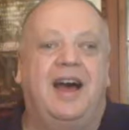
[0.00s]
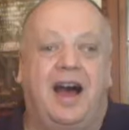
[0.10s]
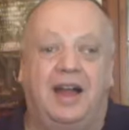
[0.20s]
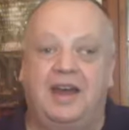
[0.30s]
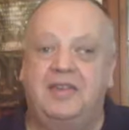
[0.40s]

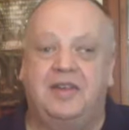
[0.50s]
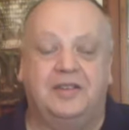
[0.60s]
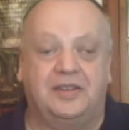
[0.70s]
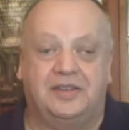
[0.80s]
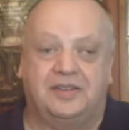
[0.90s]
And I think
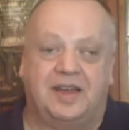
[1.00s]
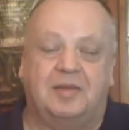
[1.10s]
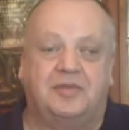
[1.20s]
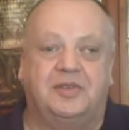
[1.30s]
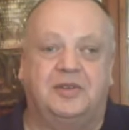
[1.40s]
this is
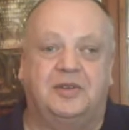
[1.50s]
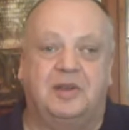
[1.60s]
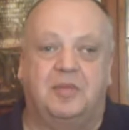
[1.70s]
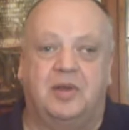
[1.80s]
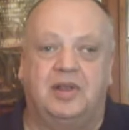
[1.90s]
absolutely
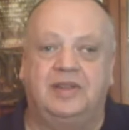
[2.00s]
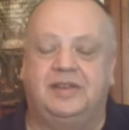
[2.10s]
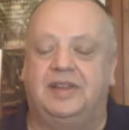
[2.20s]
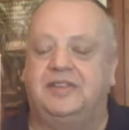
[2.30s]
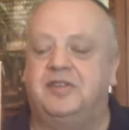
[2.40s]
brilliant.
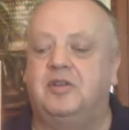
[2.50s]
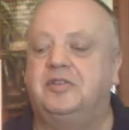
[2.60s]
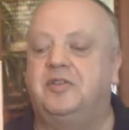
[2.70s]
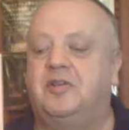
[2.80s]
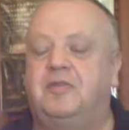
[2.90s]
It
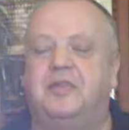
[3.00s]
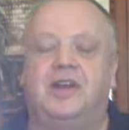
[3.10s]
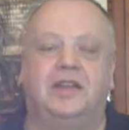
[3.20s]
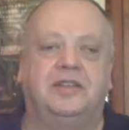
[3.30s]
starts off with that